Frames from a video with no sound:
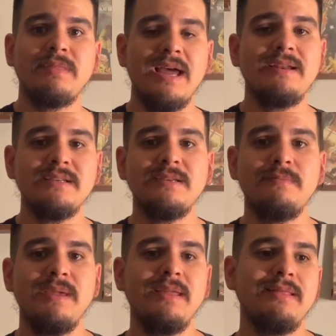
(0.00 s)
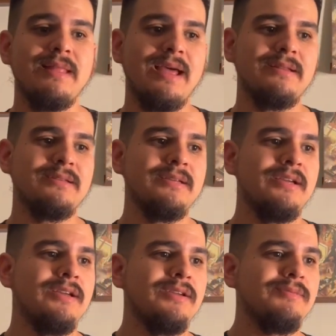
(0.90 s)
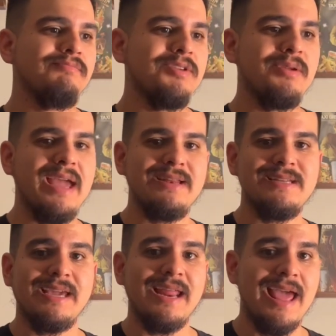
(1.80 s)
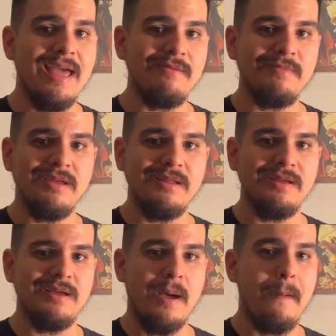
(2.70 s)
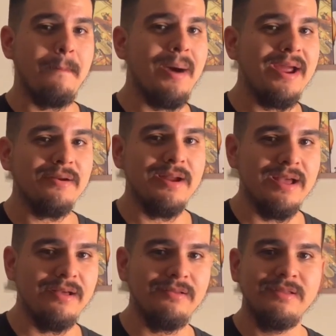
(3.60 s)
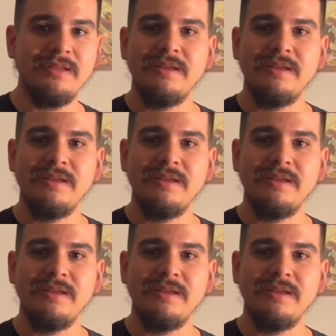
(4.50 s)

That doesn't mean that you can't take a minor L.